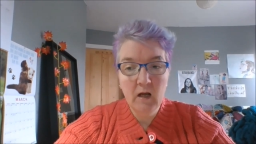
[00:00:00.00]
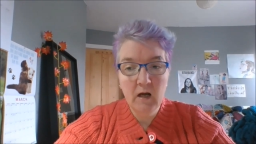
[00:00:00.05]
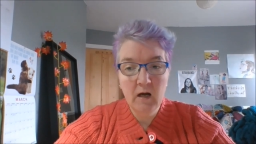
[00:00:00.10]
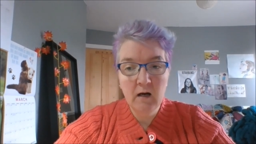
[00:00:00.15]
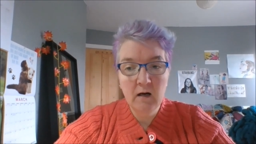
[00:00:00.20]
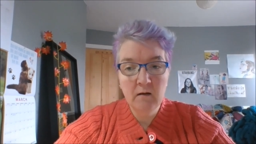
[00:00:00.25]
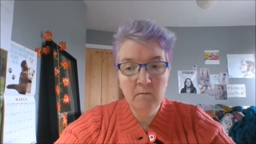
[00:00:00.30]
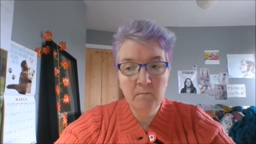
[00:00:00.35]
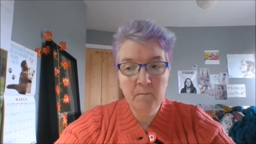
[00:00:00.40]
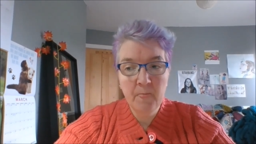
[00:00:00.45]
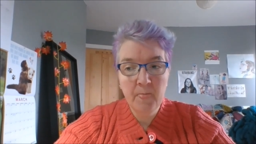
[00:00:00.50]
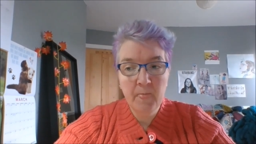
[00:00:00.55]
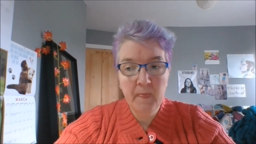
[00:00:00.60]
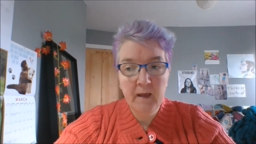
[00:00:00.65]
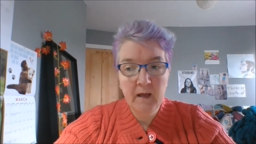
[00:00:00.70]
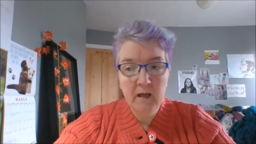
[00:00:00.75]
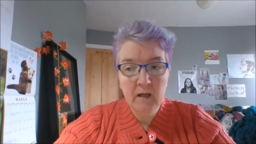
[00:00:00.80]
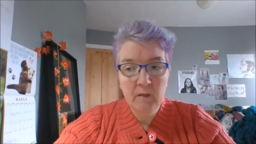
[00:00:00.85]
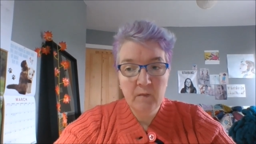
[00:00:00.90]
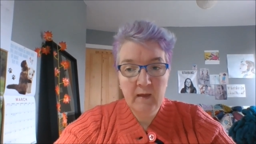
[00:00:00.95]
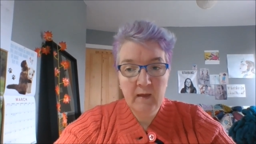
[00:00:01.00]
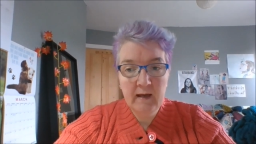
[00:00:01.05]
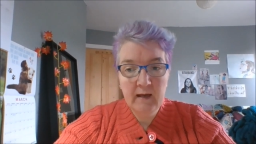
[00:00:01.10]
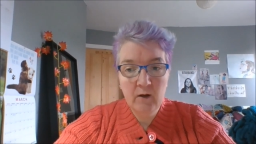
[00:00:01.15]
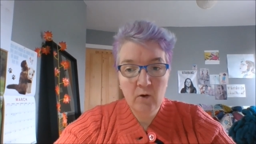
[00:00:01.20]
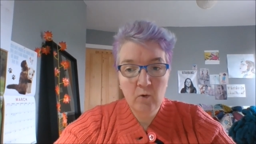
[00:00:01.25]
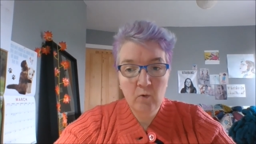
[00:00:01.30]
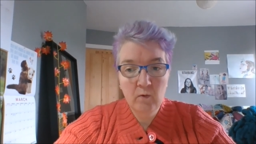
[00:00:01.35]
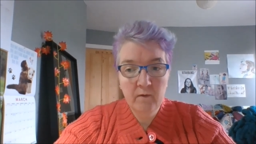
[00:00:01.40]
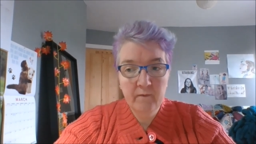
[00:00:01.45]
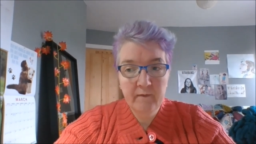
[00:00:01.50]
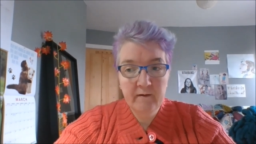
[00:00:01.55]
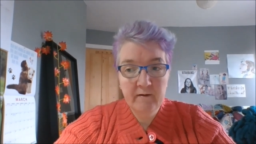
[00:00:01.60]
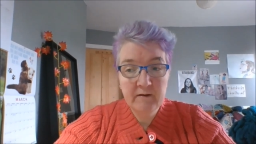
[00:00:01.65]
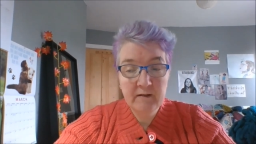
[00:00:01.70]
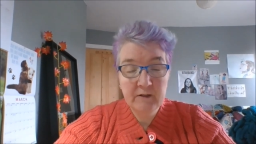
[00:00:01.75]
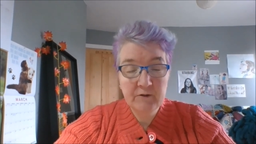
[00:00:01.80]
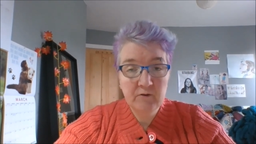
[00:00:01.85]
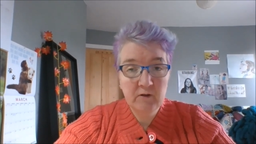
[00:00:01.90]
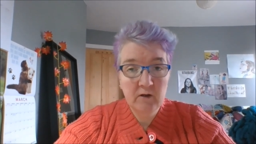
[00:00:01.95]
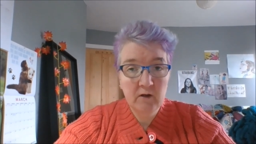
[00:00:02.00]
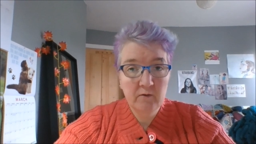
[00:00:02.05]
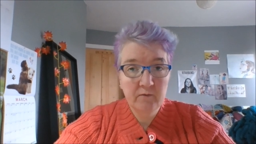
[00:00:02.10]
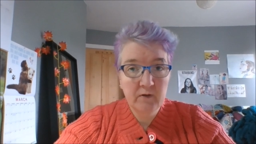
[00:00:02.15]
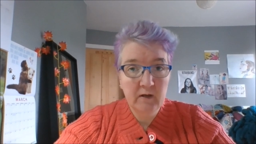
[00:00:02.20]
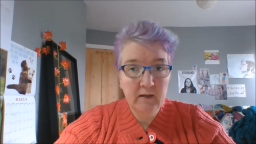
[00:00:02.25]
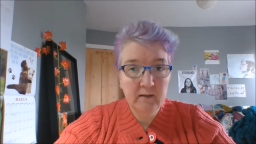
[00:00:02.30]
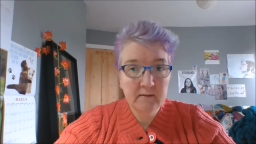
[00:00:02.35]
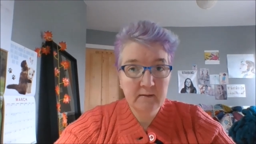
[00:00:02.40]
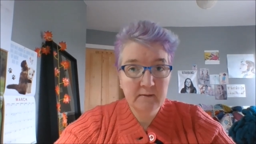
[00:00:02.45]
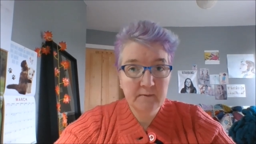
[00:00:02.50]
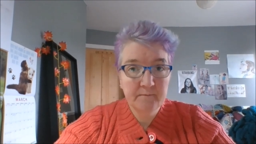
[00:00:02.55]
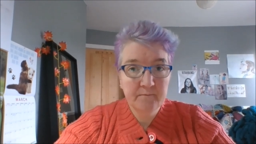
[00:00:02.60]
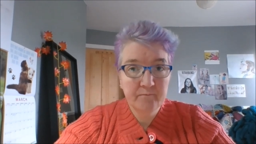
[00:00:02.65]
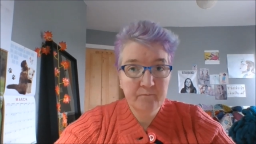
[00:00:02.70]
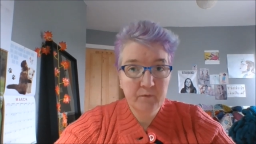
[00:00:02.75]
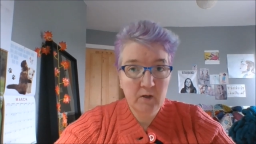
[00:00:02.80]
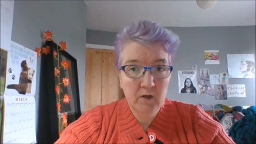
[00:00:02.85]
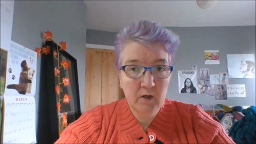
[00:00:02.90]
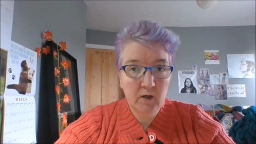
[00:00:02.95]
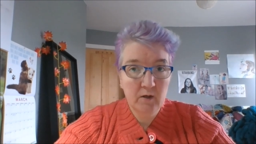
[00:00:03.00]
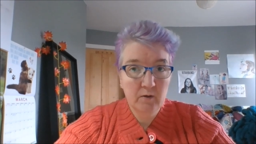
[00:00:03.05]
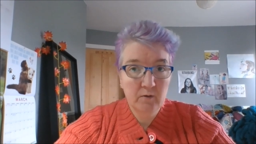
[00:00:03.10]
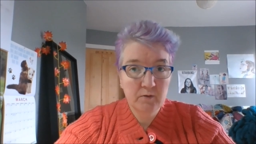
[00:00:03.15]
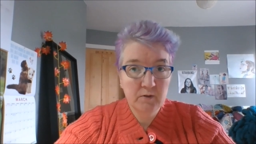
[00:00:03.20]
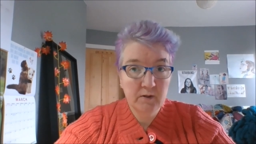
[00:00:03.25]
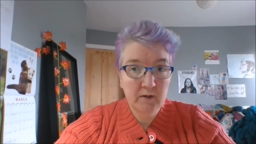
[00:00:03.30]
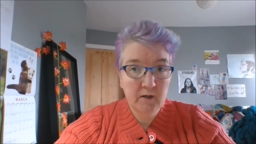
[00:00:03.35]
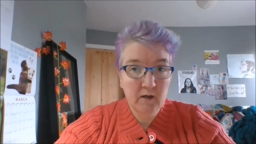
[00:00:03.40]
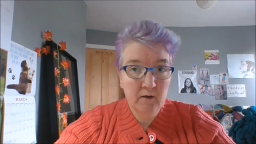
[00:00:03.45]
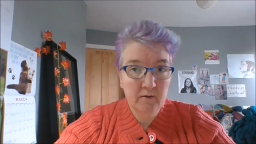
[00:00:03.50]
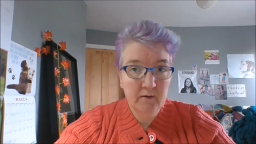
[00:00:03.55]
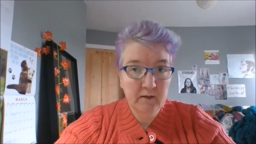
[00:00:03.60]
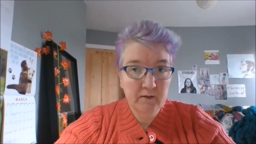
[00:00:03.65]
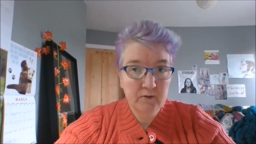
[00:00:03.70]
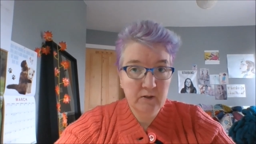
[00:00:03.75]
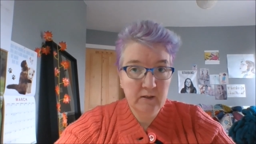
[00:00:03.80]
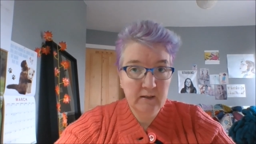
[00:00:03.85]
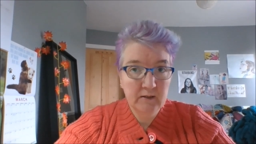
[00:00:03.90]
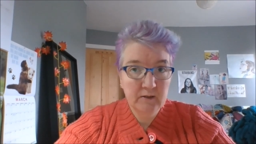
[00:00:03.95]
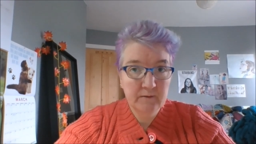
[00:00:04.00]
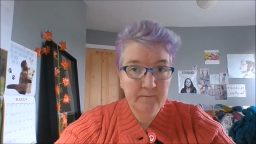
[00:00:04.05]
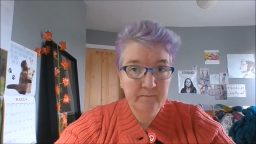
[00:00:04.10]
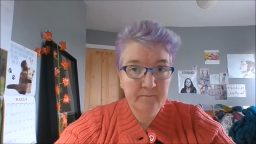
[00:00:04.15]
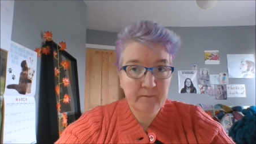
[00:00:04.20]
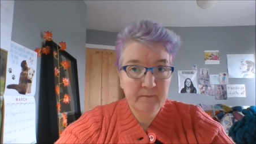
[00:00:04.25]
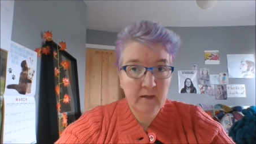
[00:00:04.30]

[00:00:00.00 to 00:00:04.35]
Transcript: Um, they all of their industrial offcuts go to the Cone Exchange.